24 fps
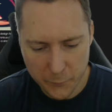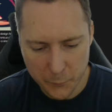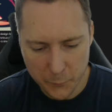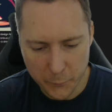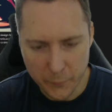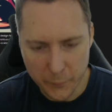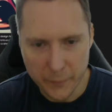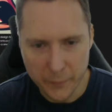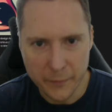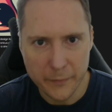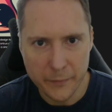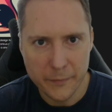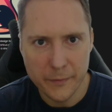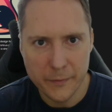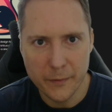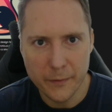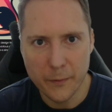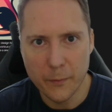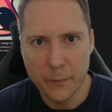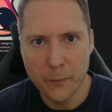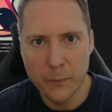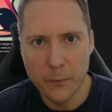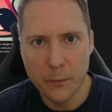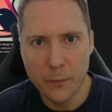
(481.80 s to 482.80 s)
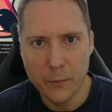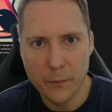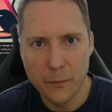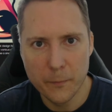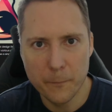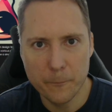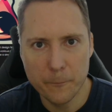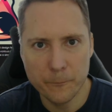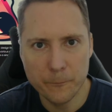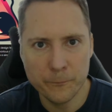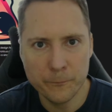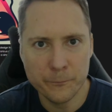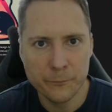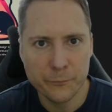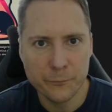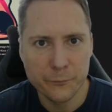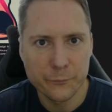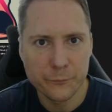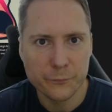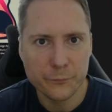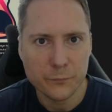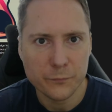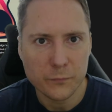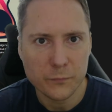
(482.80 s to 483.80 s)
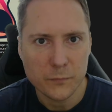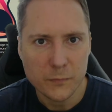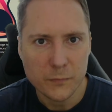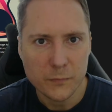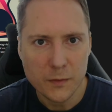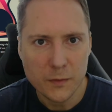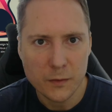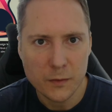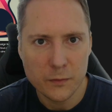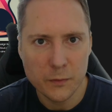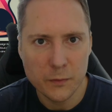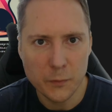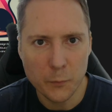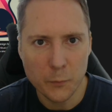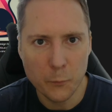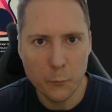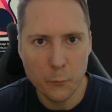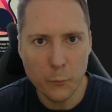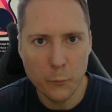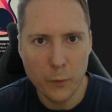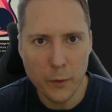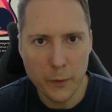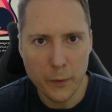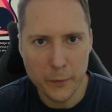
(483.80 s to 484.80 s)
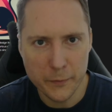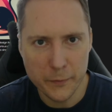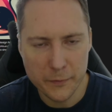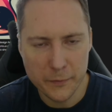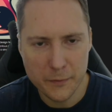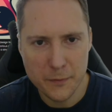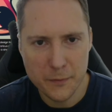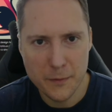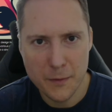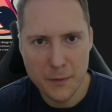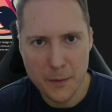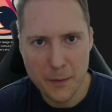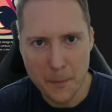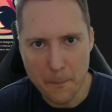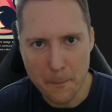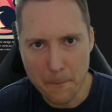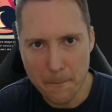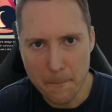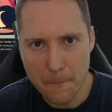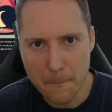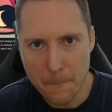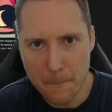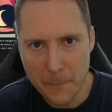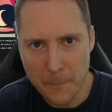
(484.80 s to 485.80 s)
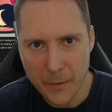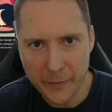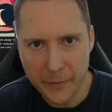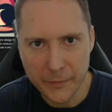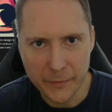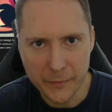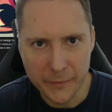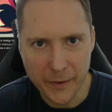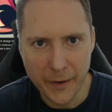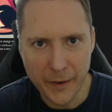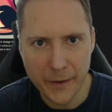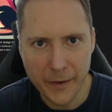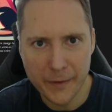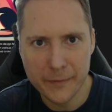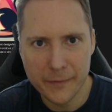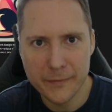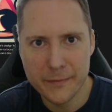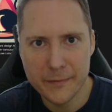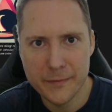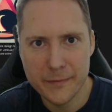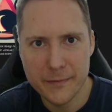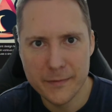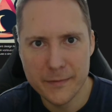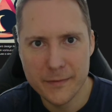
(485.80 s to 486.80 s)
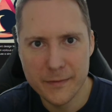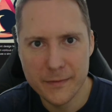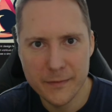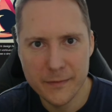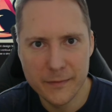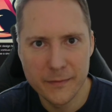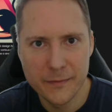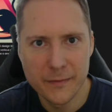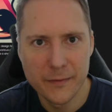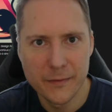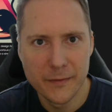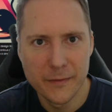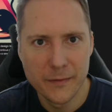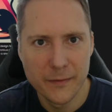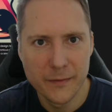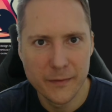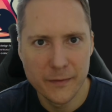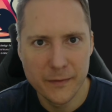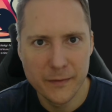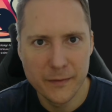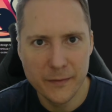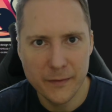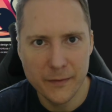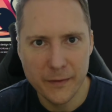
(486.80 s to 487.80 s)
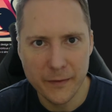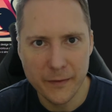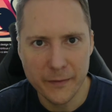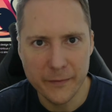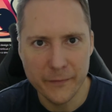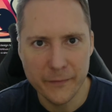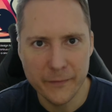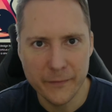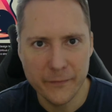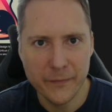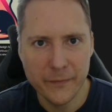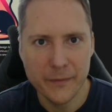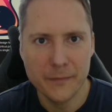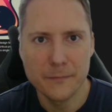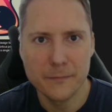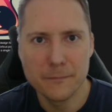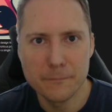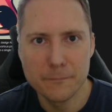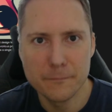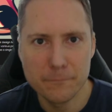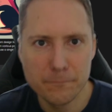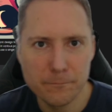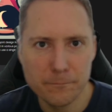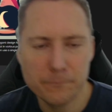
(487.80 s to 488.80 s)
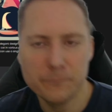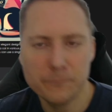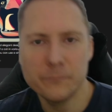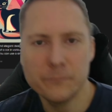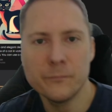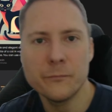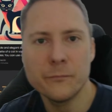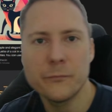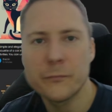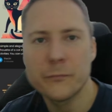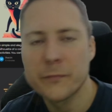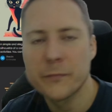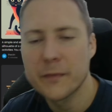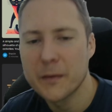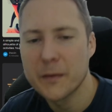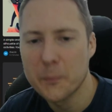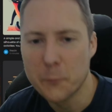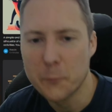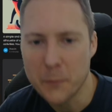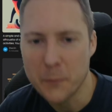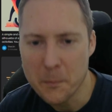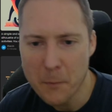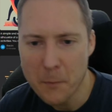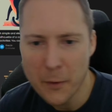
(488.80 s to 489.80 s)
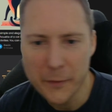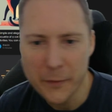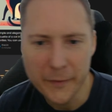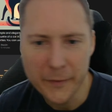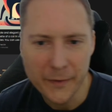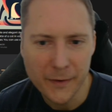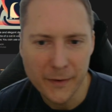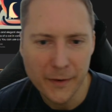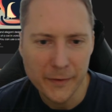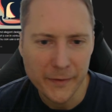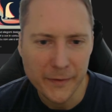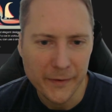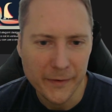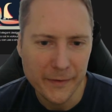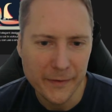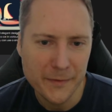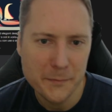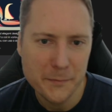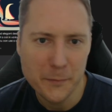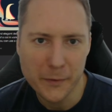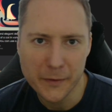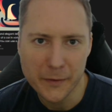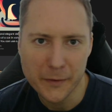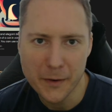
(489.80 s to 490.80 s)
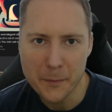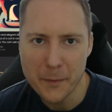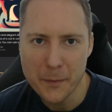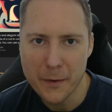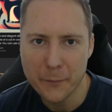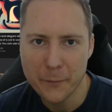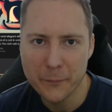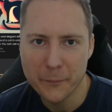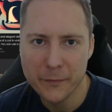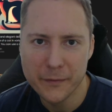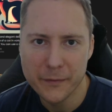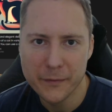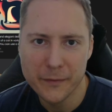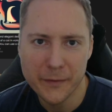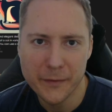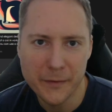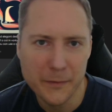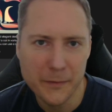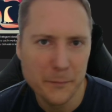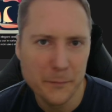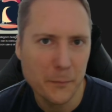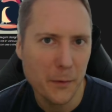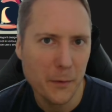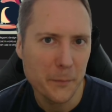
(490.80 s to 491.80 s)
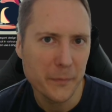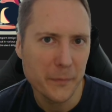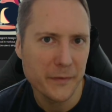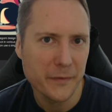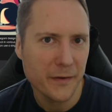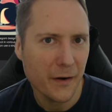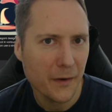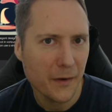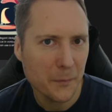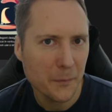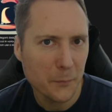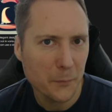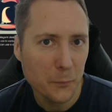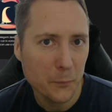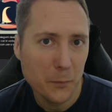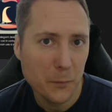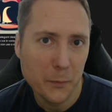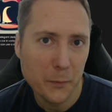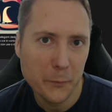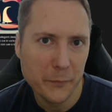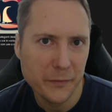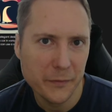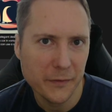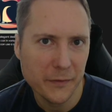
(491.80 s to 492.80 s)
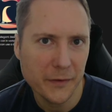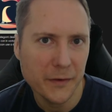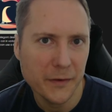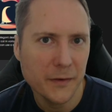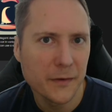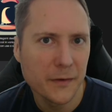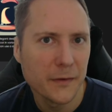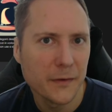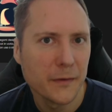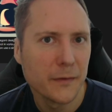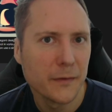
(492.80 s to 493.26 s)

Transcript: with the word mega cats under it, we might get lucky. This might come out. This might be terrible, but we'll see.